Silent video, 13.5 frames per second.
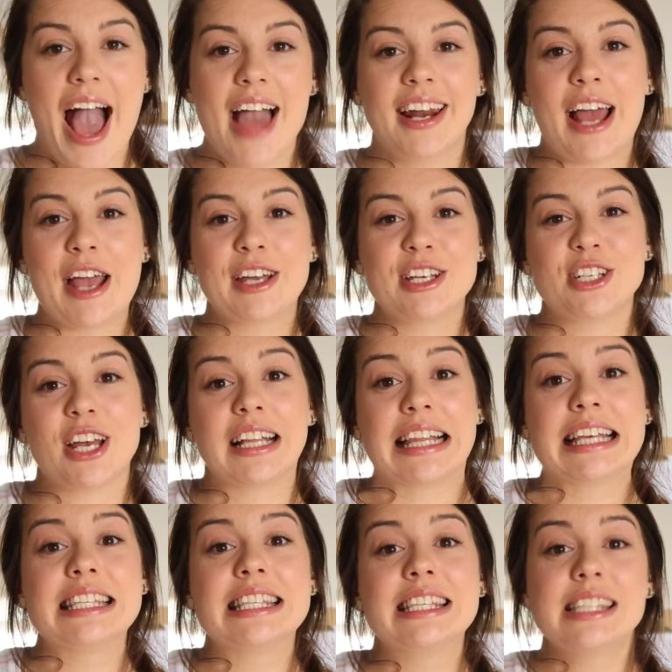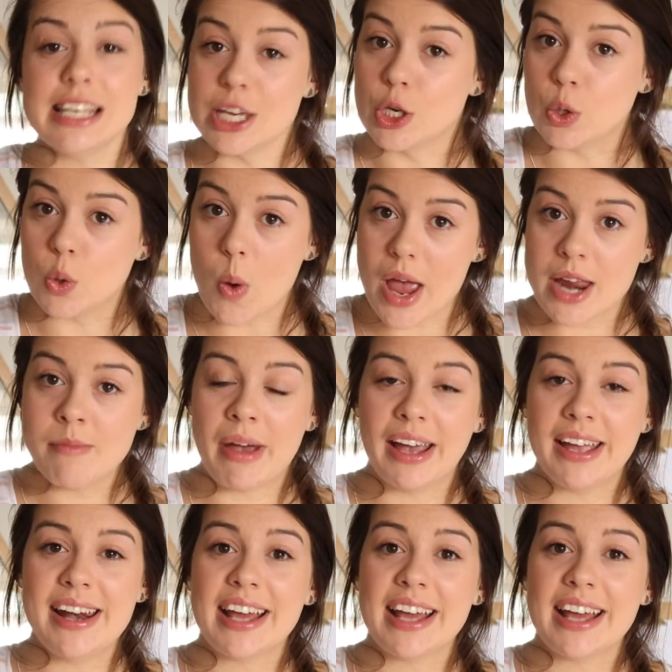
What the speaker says: and I shall see you in my